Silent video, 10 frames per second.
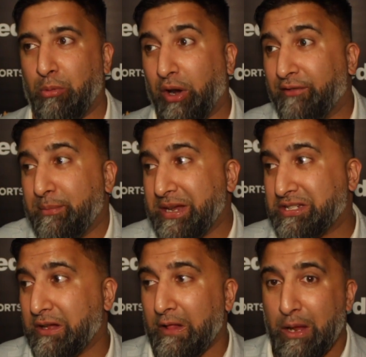And one of them is
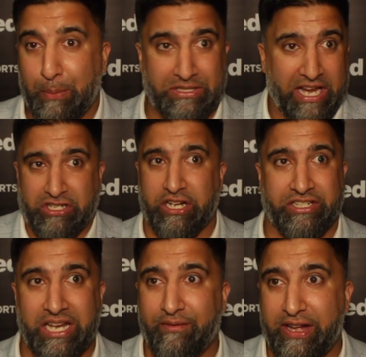potentially a
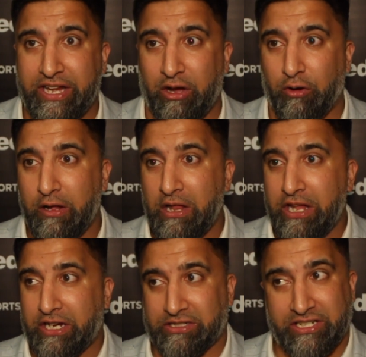T V deal.
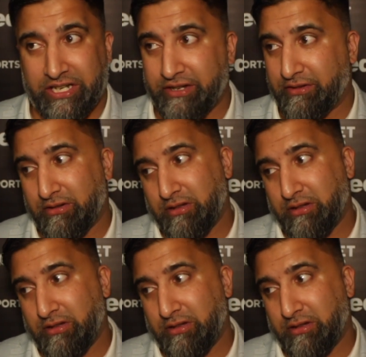Because listen,